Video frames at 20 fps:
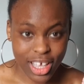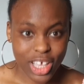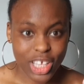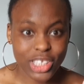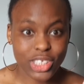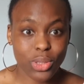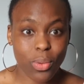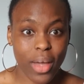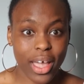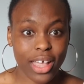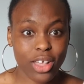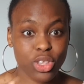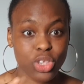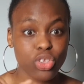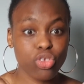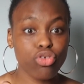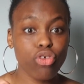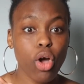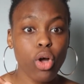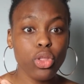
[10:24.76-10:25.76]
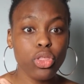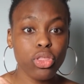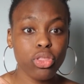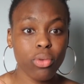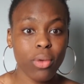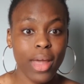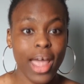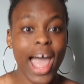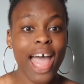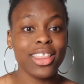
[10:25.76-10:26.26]
so I scrolled
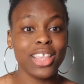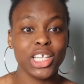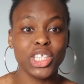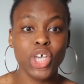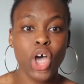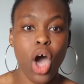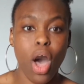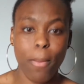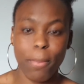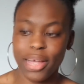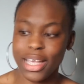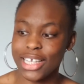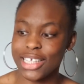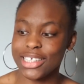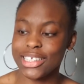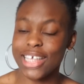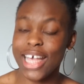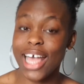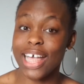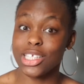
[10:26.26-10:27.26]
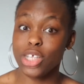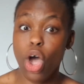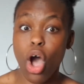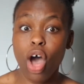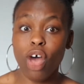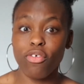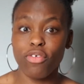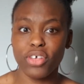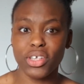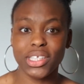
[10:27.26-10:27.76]
through it. At the top it says
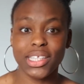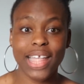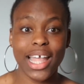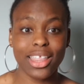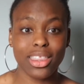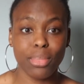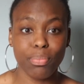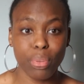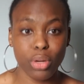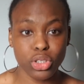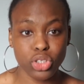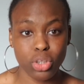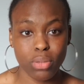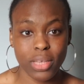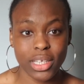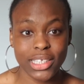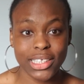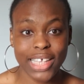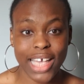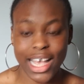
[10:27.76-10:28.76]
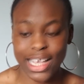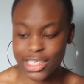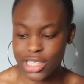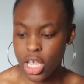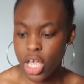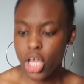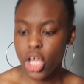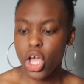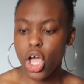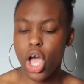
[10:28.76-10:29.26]
offers, and at the bottom it says
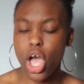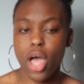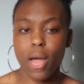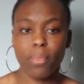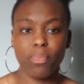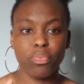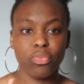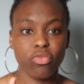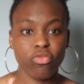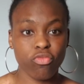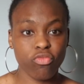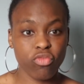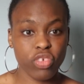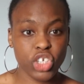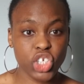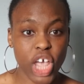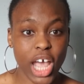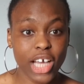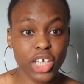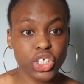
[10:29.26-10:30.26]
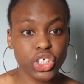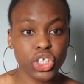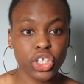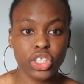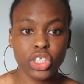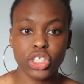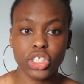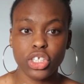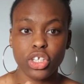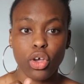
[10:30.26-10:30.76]

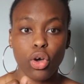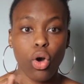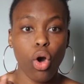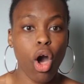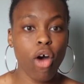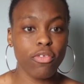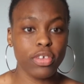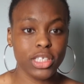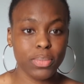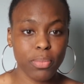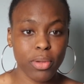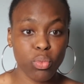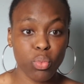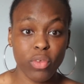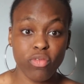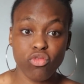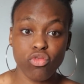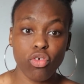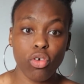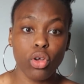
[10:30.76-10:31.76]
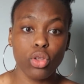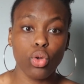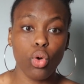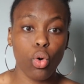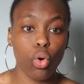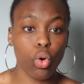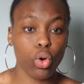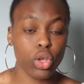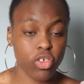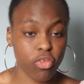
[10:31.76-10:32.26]
rejections, your offer's been withdrawn
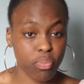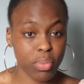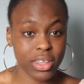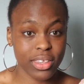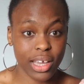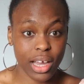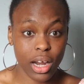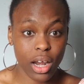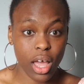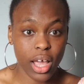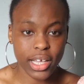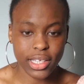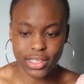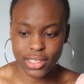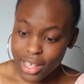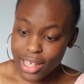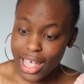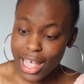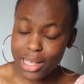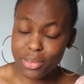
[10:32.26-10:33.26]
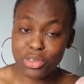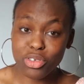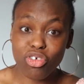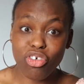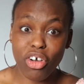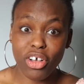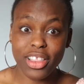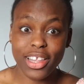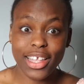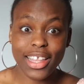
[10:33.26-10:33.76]
or you've been declined. Kept
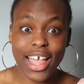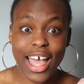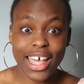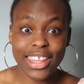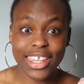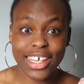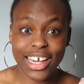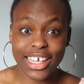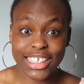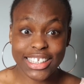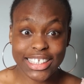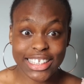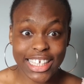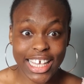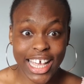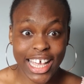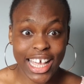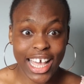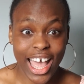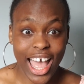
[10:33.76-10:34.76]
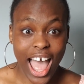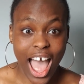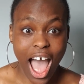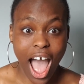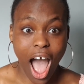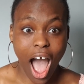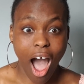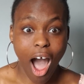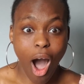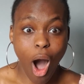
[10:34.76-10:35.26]
scrolling, and then I see
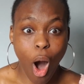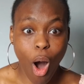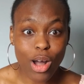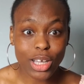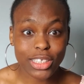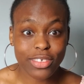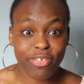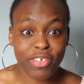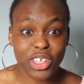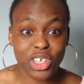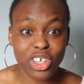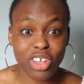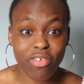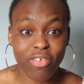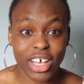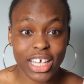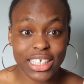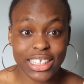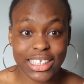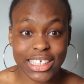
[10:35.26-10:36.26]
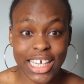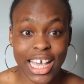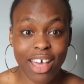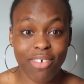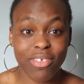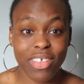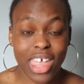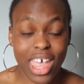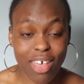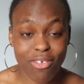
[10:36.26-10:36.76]
Oxford University
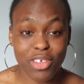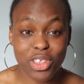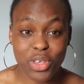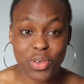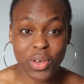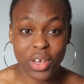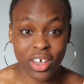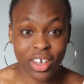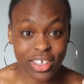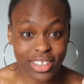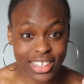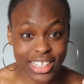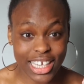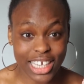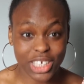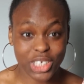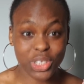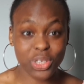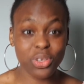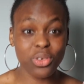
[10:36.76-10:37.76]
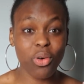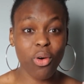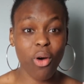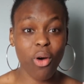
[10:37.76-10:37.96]
have given you a conditional